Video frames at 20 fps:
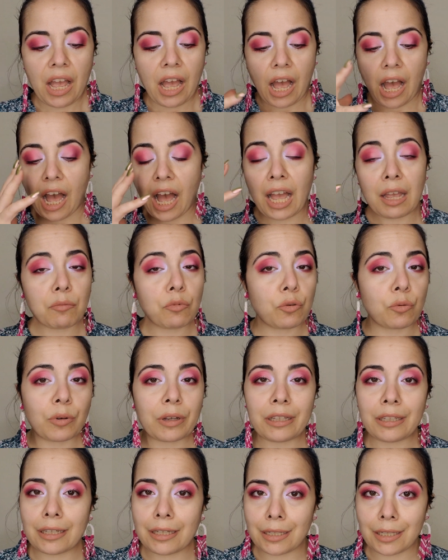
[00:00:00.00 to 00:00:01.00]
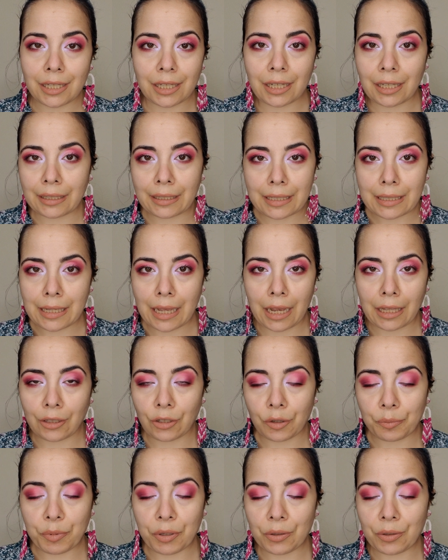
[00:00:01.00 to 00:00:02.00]
I'm really digging this
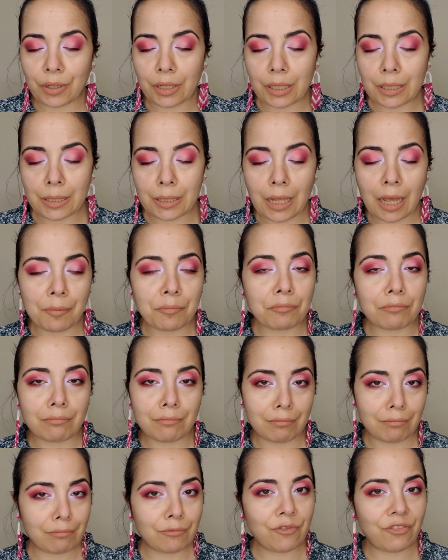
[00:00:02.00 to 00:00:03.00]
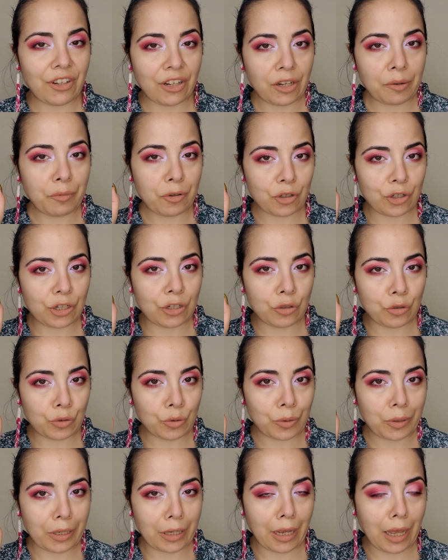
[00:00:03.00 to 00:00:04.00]
Eyelook Beauties. I'm very much
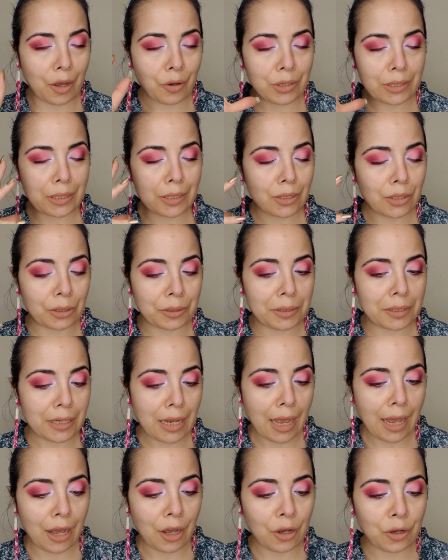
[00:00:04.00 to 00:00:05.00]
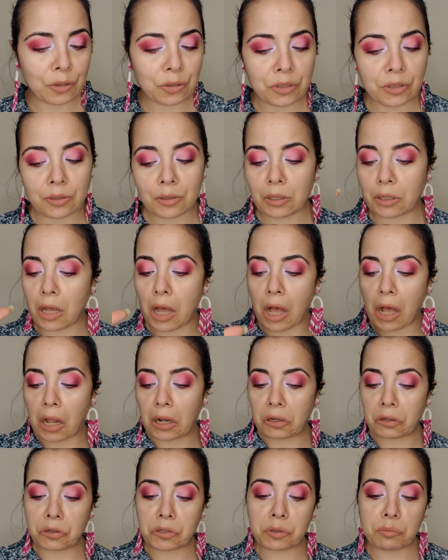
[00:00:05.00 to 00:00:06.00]
enjoying how it's turned out. The
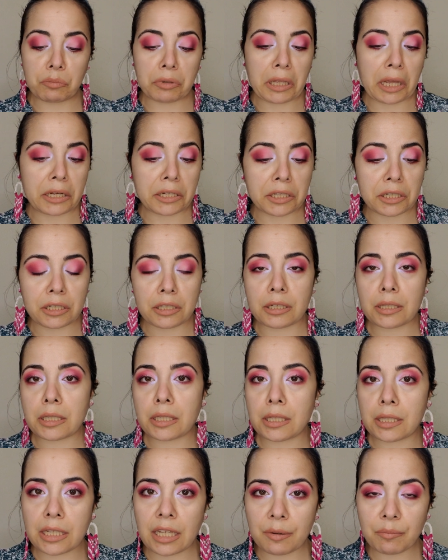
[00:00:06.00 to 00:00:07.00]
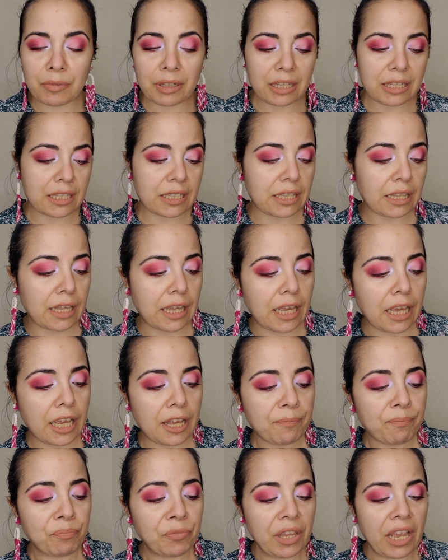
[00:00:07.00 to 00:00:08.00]
colors blended
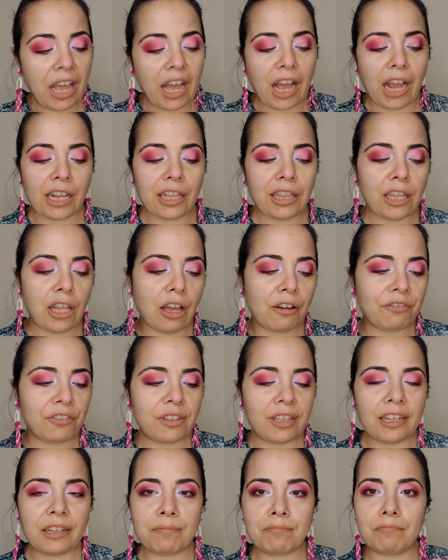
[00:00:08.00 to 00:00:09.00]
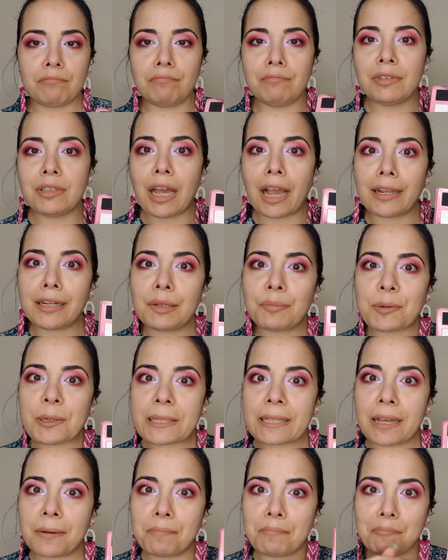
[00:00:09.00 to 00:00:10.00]
seamlessly. I love the
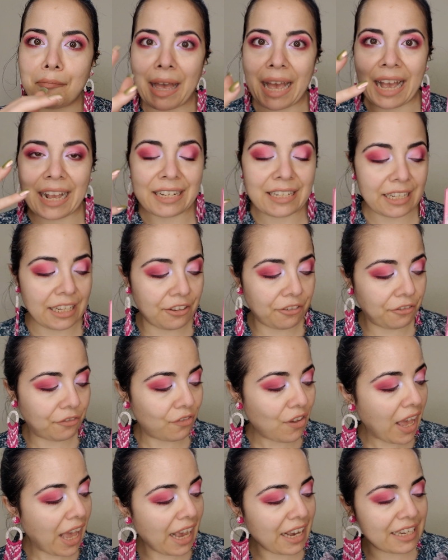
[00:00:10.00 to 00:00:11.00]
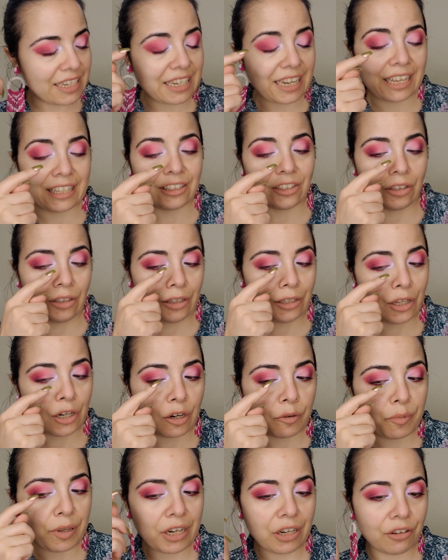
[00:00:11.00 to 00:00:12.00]
90% matte effect and a little
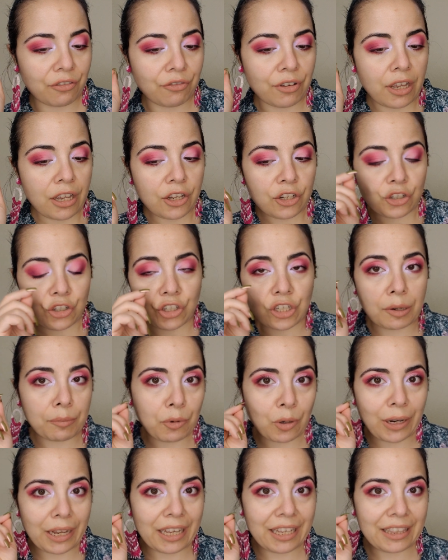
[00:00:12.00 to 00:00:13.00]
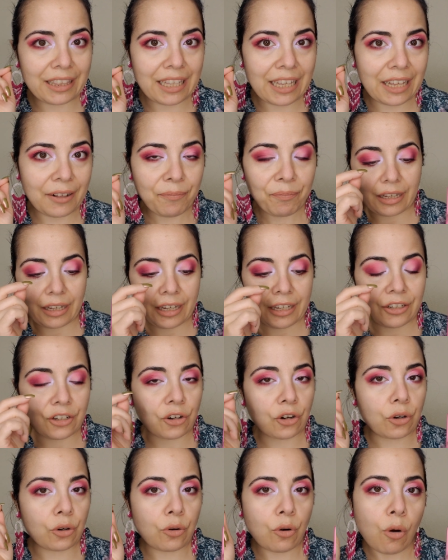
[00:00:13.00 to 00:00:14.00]
bit of shimmer in the
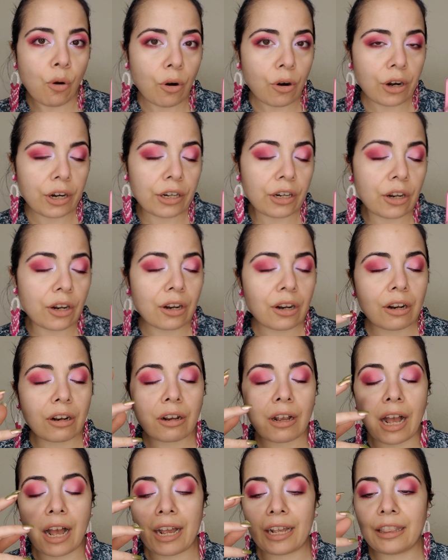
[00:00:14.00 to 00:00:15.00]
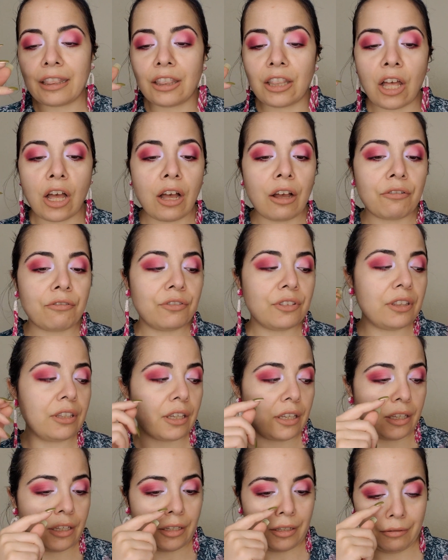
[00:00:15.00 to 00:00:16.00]
inner corner. I love
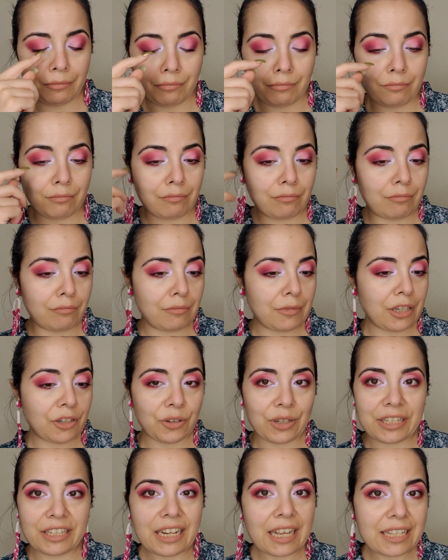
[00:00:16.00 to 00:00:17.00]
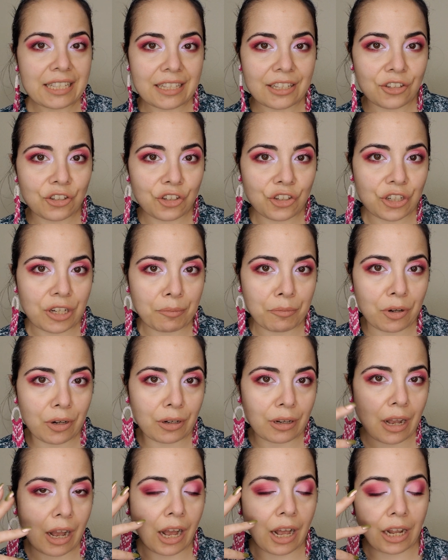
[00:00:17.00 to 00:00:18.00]
the iridescent shimmer
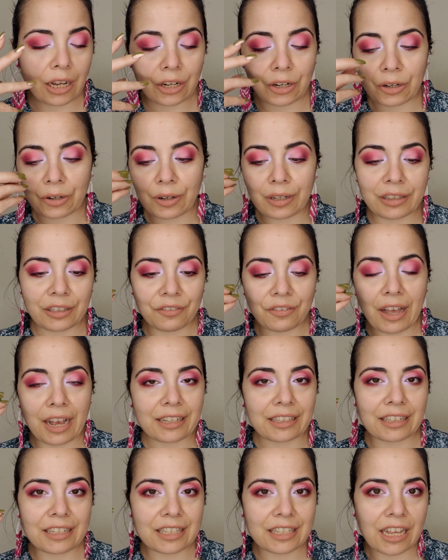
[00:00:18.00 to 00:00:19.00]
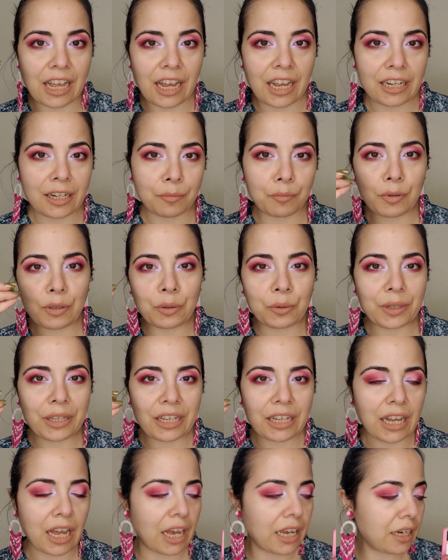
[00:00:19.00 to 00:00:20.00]
color and the fact that it's kind of bluey,
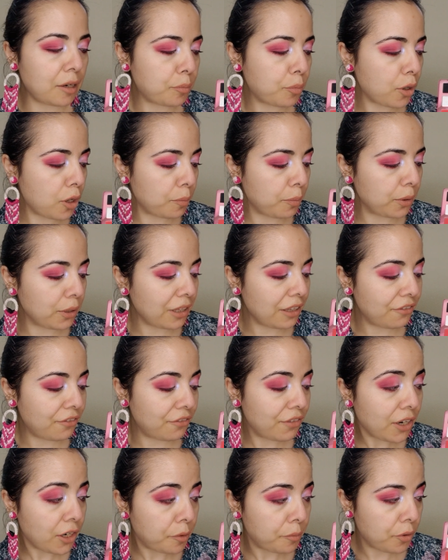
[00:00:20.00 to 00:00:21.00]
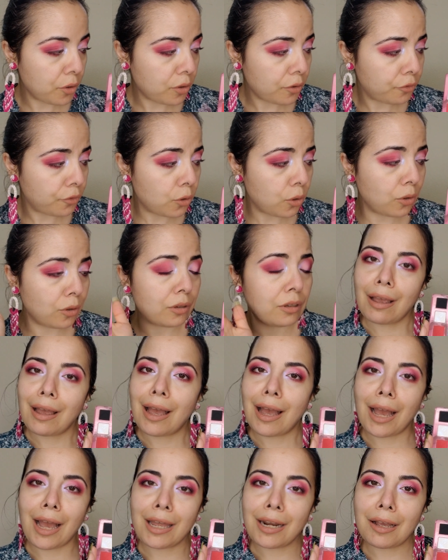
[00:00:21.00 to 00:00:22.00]
kind of purpley, very beautiful.
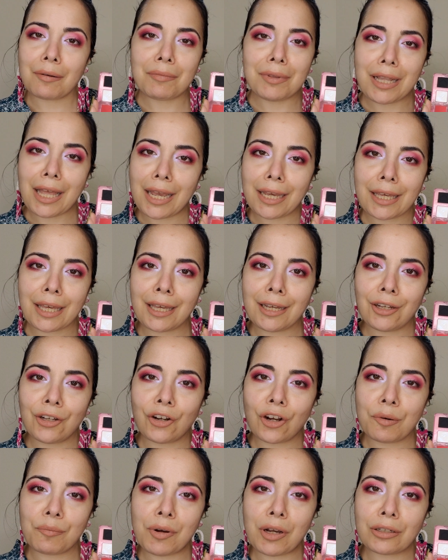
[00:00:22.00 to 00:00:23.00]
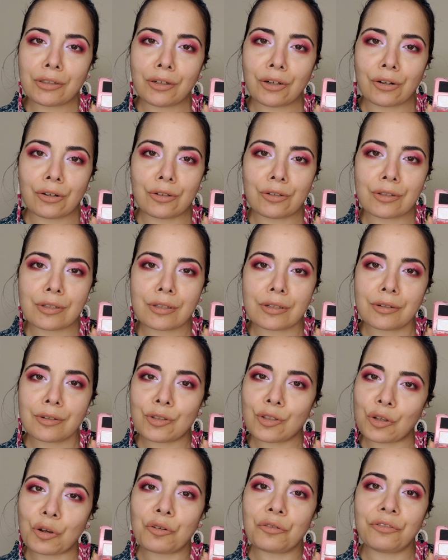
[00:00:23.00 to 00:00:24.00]
And I'm liking Gourmande Girls
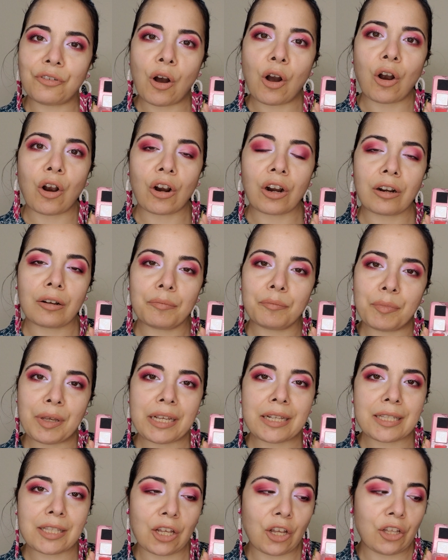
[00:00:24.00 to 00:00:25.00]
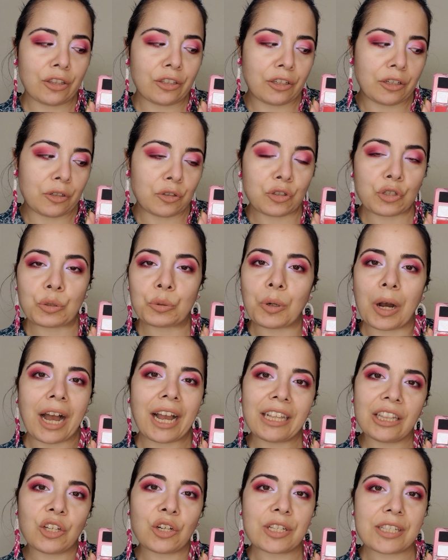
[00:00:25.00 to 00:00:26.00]
so far based on the 2 eye
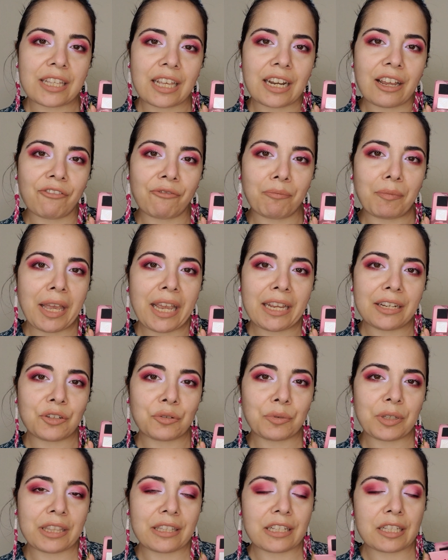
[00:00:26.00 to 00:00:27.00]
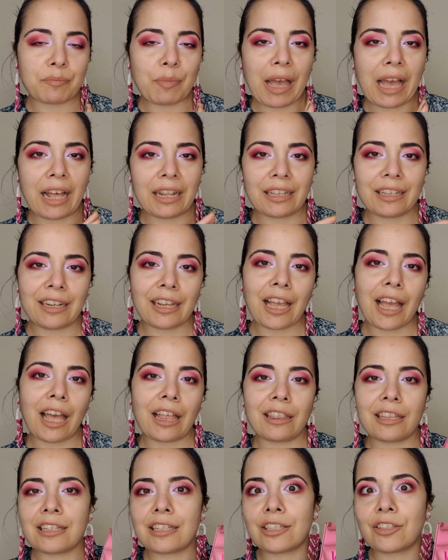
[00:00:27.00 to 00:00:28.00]
looks that I've made with this palette. Again,
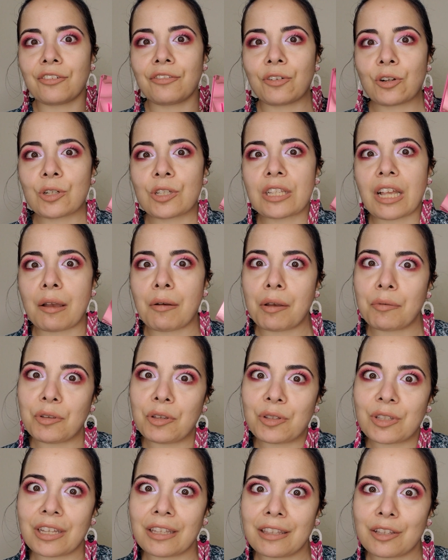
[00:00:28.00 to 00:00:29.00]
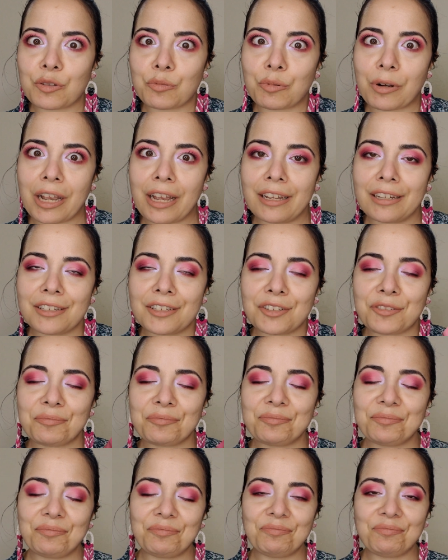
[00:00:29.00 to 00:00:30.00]
this is the first time I'm using this brand.
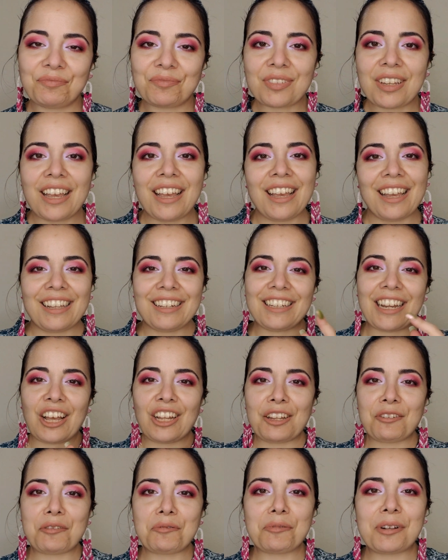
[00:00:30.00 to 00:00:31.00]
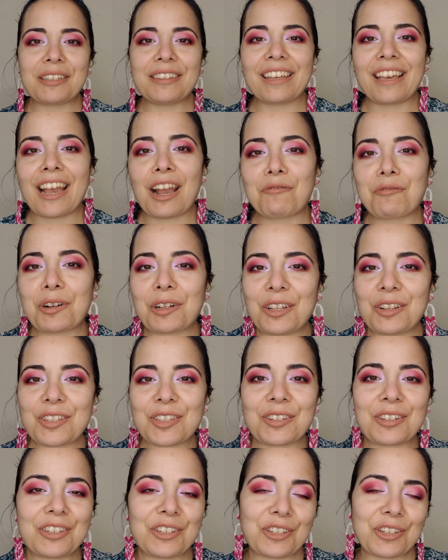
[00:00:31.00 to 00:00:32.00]
Now let me bring the camera
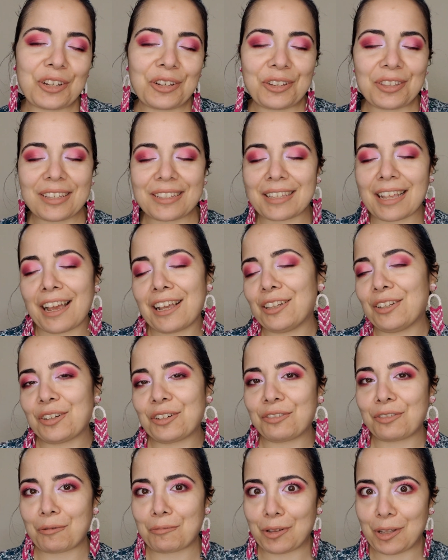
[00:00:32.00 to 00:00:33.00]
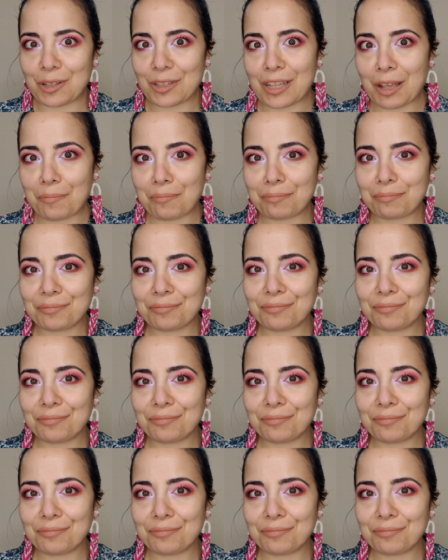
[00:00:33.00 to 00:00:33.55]
closer and show you this eye look from close up.